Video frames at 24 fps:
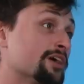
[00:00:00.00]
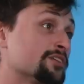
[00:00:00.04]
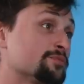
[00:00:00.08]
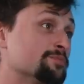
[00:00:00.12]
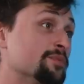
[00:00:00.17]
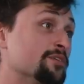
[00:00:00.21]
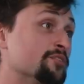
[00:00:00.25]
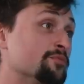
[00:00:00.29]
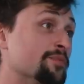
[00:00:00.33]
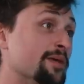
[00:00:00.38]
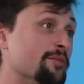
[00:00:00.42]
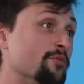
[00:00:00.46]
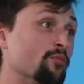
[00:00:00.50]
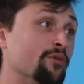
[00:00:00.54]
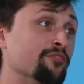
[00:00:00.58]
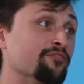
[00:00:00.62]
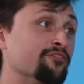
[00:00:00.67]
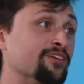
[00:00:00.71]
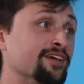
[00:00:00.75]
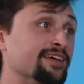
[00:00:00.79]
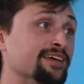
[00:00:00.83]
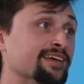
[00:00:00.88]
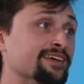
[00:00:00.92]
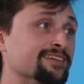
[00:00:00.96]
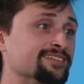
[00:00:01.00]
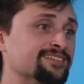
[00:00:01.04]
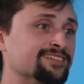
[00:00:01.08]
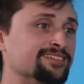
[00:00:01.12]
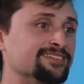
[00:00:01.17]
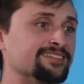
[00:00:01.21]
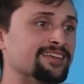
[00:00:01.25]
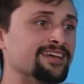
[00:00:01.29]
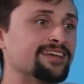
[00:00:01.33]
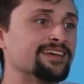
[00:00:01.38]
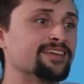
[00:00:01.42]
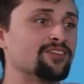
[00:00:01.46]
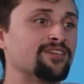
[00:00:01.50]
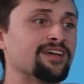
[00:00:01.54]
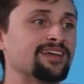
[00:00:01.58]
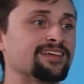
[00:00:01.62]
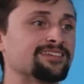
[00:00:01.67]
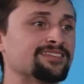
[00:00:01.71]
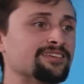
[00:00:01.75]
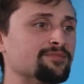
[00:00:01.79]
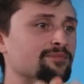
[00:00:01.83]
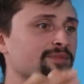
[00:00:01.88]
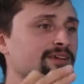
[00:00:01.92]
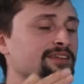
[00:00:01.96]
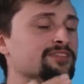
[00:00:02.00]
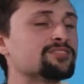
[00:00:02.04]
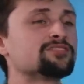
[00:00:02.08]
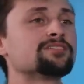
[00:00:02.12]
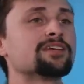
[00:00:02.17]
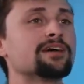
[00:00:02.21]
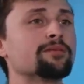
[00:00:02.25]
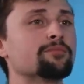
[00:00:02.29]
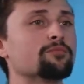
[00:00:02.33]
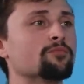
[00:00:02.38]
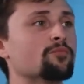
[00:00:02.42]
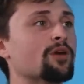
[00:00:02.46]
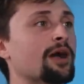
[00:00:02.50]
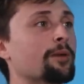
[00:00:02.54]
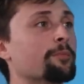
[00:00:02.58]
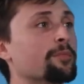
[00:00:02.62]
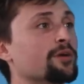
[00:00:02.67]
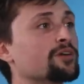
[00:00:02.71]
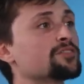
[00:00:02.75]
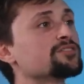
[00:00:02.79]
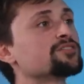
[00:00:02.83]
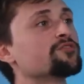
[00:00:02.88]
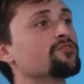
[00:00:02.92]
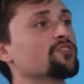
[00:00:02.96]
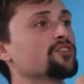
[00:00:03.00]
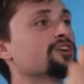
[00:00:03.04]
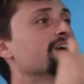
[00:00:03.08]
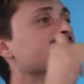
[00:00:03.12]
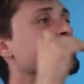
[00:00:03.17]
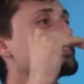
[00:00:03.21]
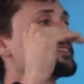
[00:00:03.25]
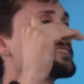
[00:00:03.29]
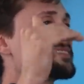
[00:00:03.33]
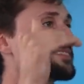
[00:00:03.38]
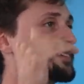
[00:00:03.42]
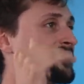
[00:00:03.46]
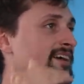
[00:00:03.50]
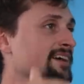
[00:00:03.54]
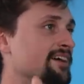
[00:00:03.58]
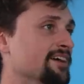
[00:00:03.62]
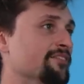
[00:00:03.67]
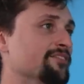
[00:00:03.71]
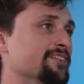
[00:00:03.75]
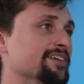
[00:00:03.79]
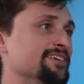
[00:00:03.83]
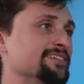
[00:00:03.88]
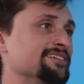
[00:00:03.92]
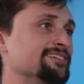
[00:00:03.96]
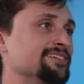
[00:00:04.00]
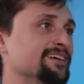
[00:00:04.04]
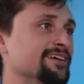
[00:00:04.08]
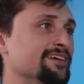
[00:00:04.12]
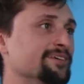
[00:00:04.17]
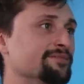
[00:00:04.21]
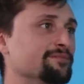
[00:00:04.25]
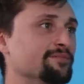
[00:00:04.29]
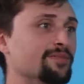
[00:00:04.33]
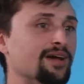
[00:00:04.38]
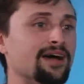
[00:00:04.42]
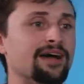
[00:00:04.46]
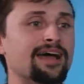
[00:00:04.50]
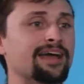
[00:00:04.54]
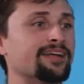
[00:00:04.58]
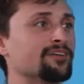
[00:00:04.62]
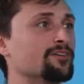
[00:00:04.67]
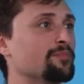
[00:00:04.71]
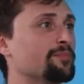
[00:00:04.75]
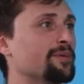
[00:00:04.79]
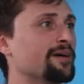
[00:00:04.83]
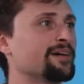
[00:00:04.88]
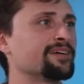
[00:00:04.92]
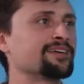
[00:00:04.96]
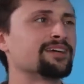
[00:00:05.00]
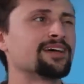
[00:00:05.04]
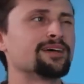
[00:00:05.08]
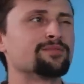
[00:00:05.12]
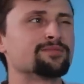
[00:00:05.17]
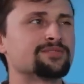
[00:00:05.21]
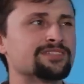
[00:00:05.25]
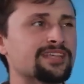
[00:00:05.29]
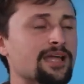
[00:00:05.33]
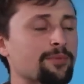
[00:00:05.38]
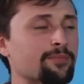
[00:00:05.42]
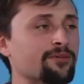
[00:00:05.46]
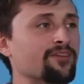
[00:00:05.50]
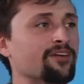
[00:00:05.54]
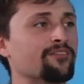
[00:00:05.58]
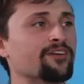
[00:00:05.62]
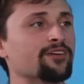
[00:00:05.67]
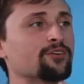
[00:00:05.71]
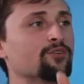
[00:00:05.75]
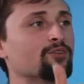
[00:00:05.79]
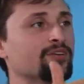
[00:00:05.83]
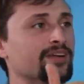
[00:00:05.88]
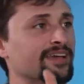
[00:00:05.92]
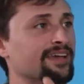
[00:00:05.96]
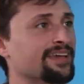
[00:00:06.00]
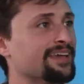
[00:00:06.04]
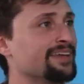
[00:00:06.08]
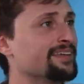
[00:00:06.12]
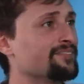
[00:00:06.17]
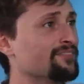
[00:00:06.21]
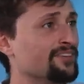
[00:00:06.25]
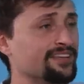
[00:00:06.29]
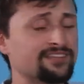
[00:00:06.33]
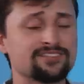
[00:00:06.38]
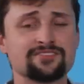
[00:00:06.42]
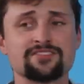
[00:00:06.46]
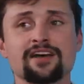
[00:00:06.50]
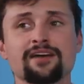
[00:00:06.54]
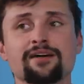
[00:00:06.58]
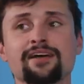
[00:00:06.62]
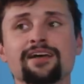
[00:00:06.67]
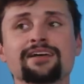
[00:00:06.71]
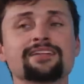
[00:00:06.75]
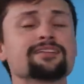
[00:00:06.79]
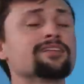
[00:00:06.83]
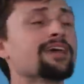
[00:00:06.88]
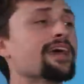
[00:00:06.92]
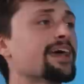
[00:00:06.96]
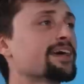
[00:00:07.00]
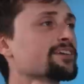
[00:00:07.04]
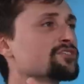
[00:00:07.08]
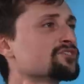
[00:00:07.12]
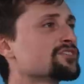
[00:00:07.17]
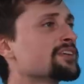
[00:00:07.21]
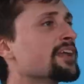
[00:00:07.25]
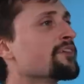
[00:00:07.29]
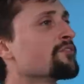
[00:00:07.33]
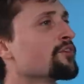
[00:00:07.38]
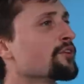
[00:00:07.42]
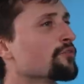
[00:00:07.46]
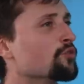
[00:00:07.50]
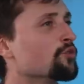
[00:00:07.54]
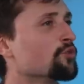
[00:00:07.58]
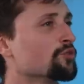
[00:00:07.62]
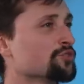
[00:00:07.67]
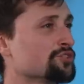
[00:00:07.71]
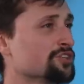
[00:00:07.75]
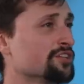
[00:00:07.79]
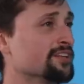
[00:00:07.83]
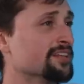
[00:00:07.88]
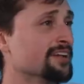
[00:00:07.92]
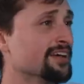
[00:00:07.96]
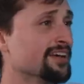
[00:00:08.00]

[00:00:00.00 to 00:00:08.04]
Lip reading: I suppose maybe one thing to say is that it's because of the risk of this handlebar and snapping that they're calling it in, it's an extra level of caution